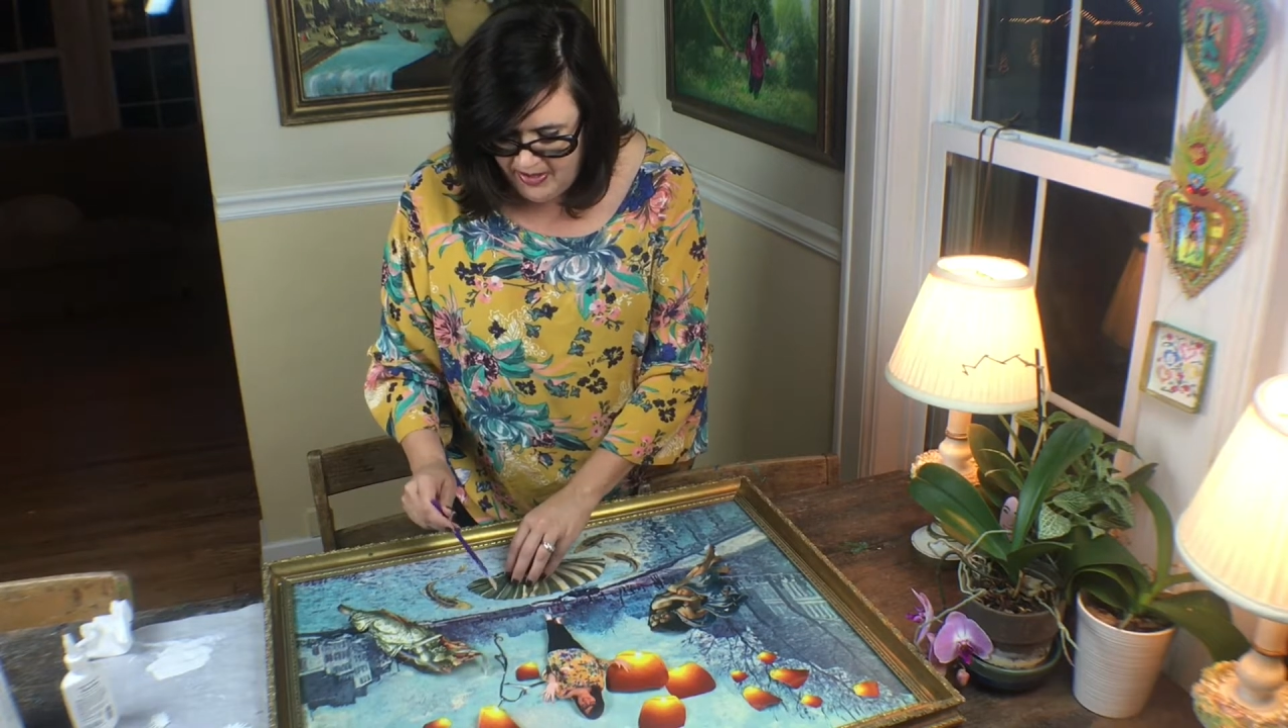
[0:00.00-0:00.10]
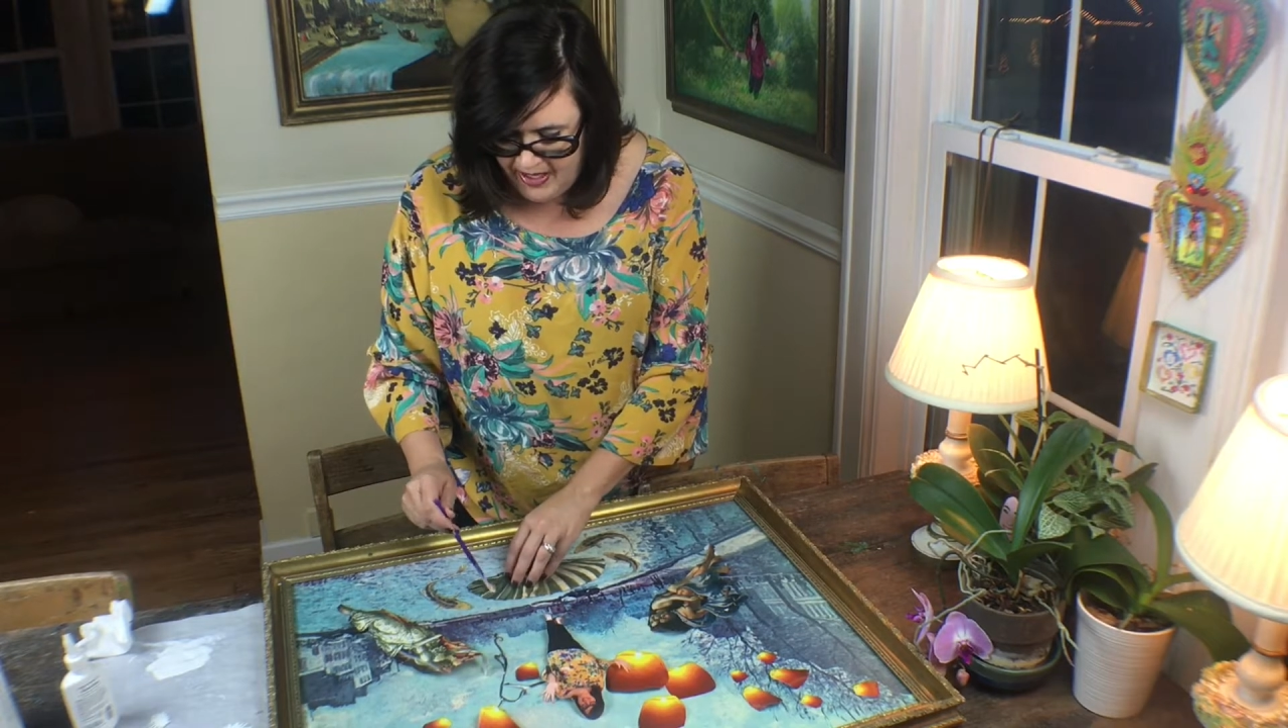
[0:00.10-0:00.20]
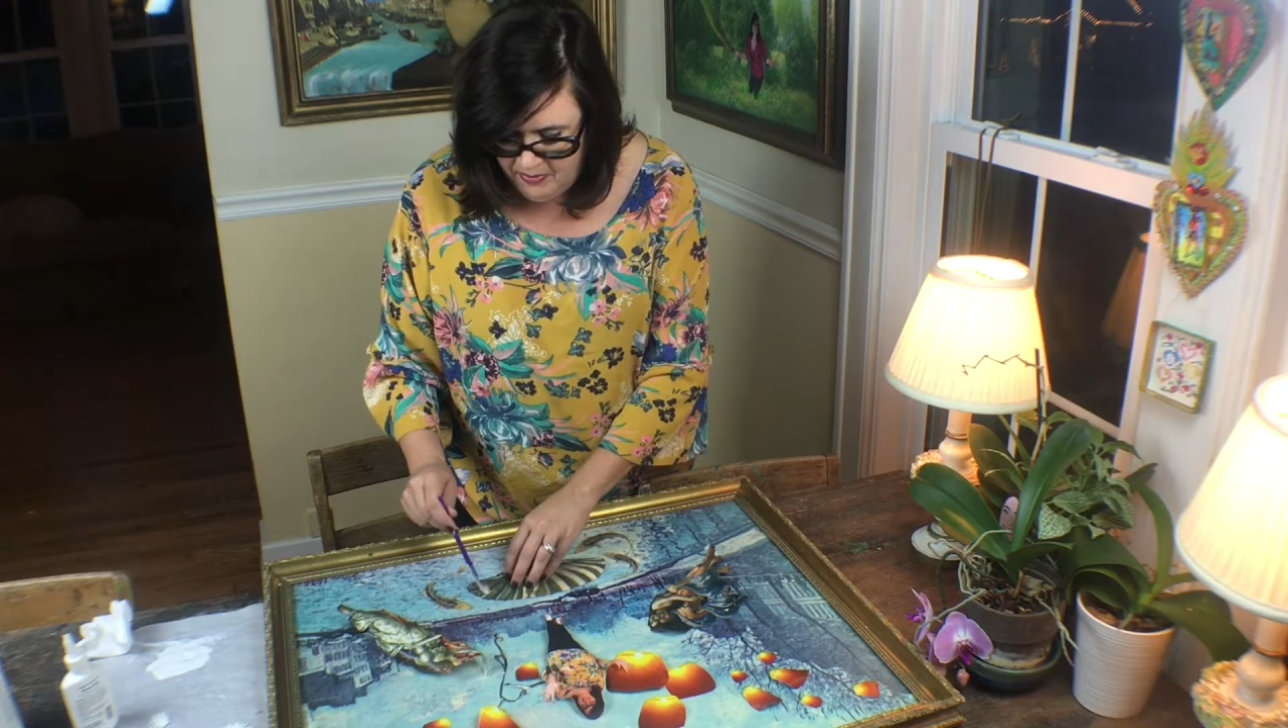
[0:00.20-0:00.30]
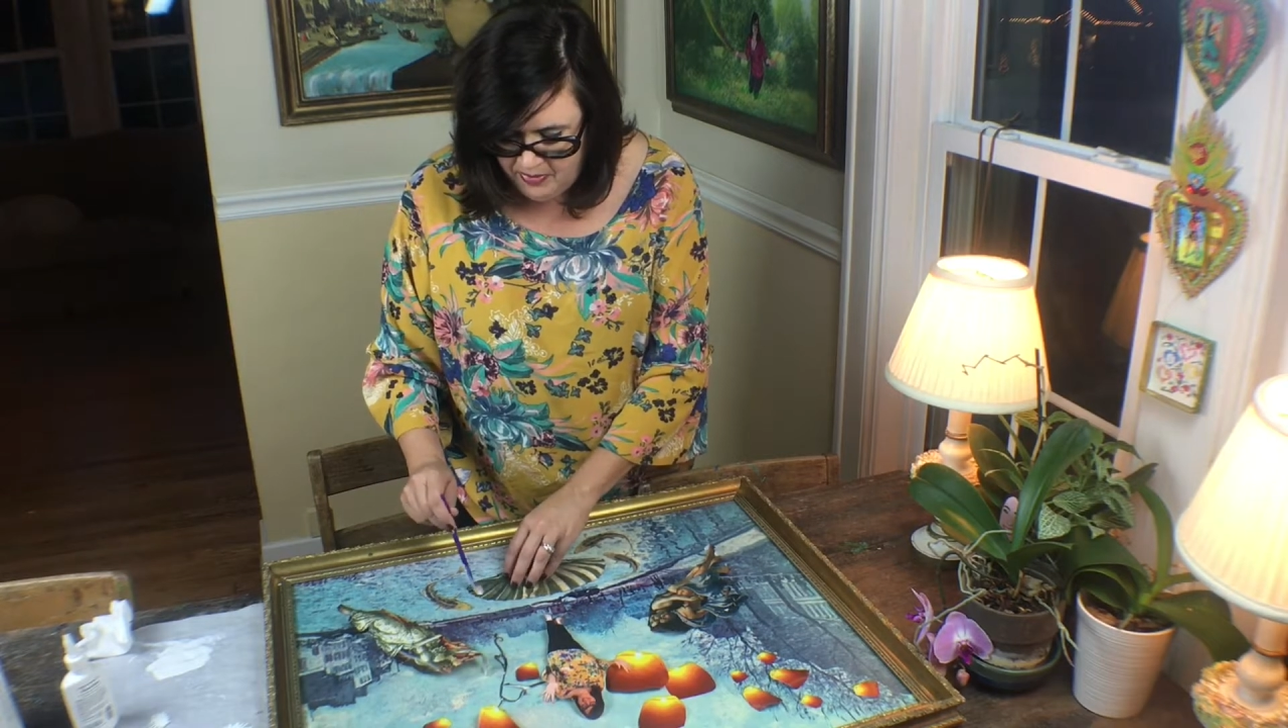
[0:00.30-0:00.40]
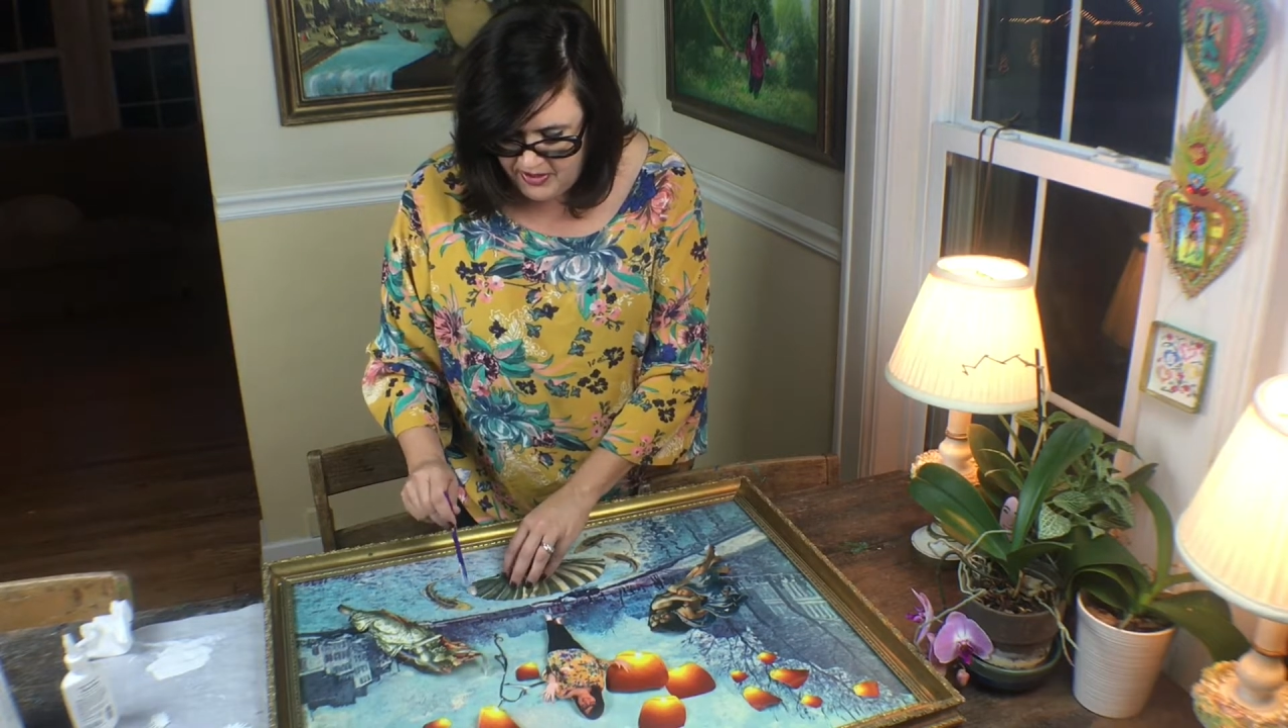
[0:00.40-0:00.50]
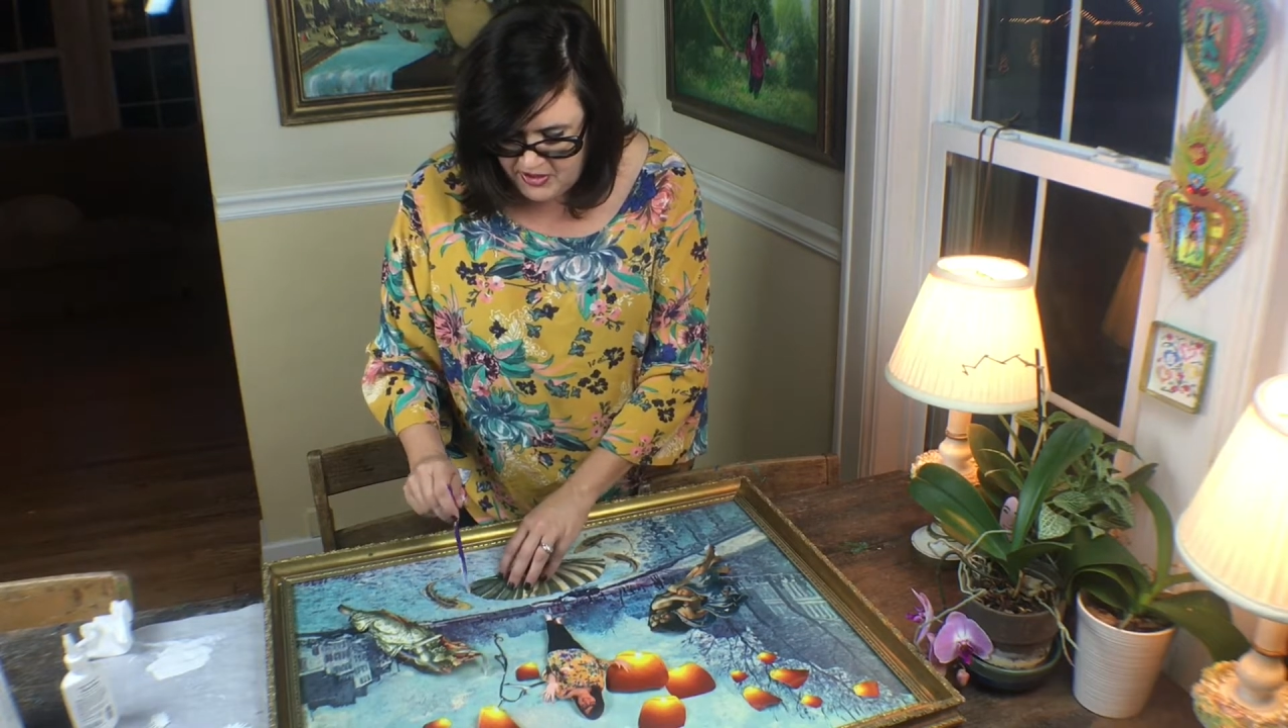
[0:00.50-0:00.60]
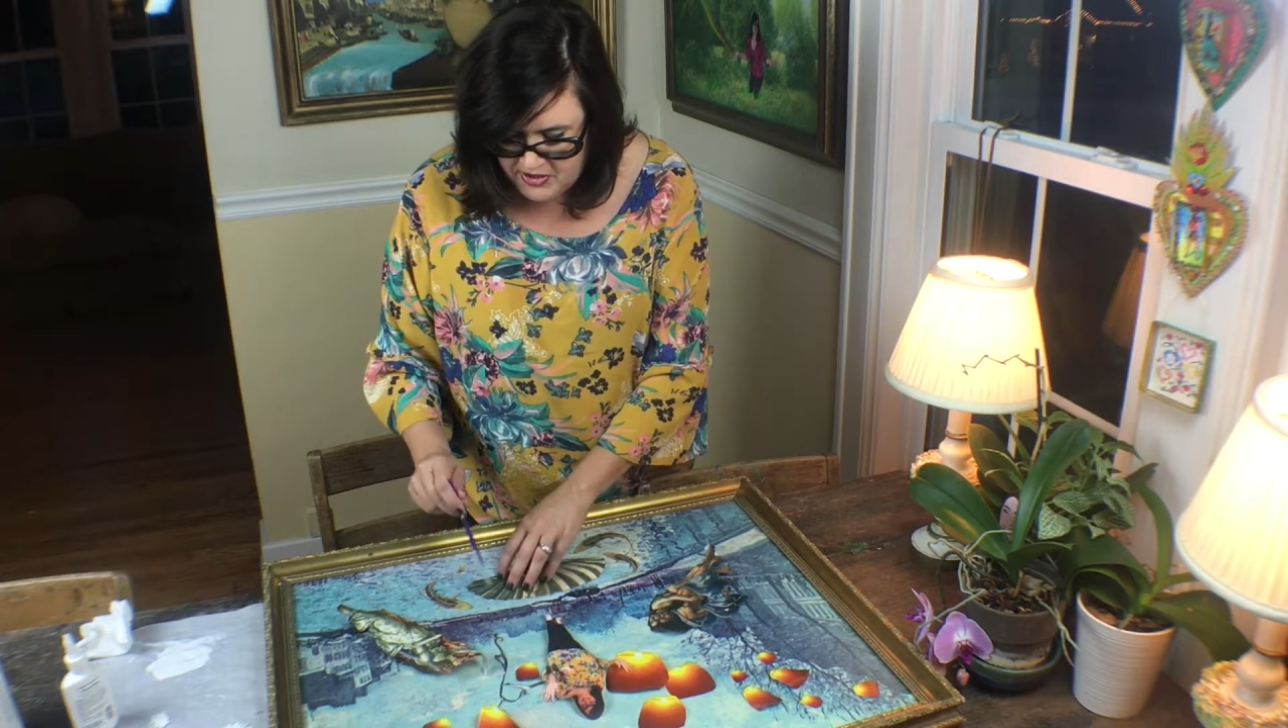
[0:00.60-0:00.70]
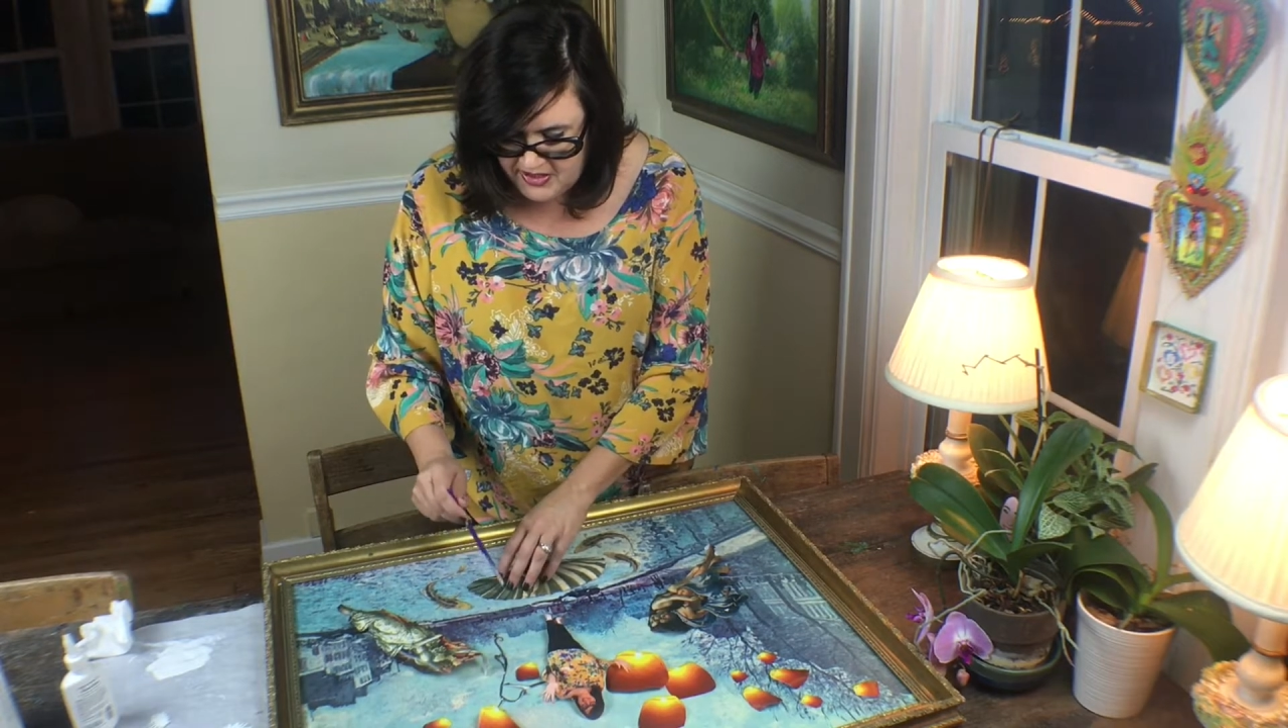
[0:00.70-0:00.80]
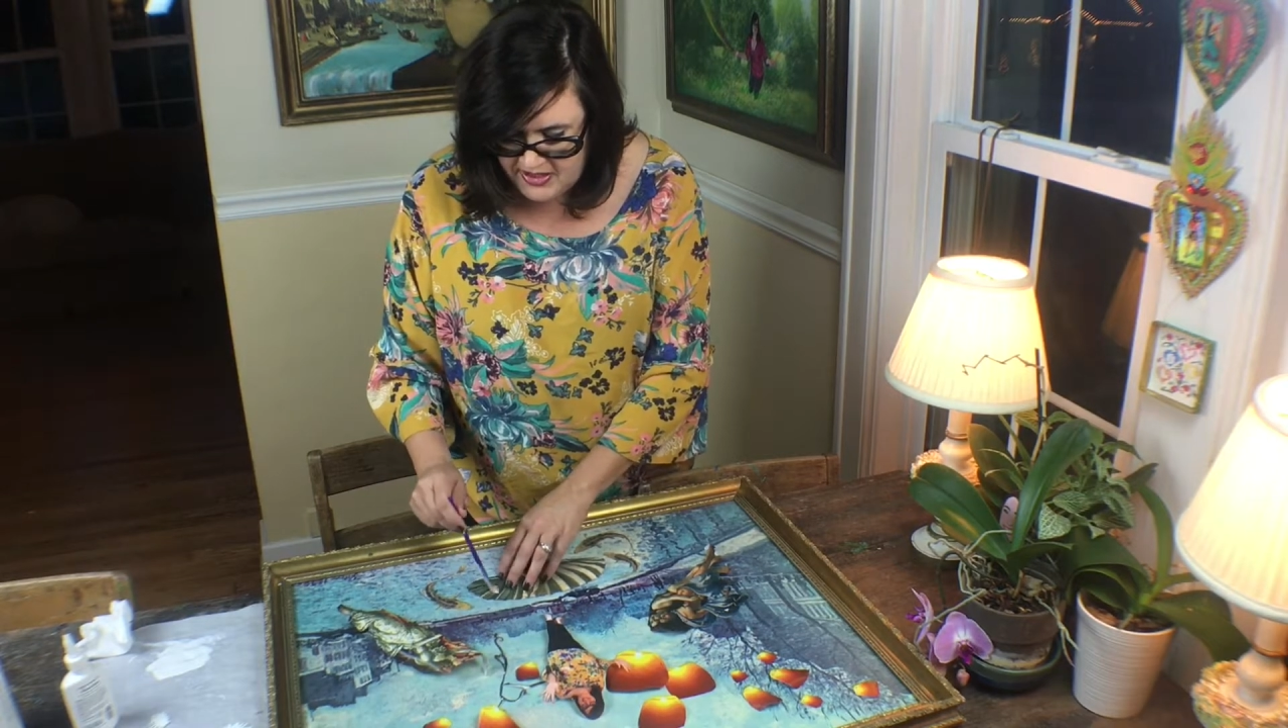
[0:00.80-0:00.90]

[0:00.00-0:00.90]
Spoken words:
paintbrush because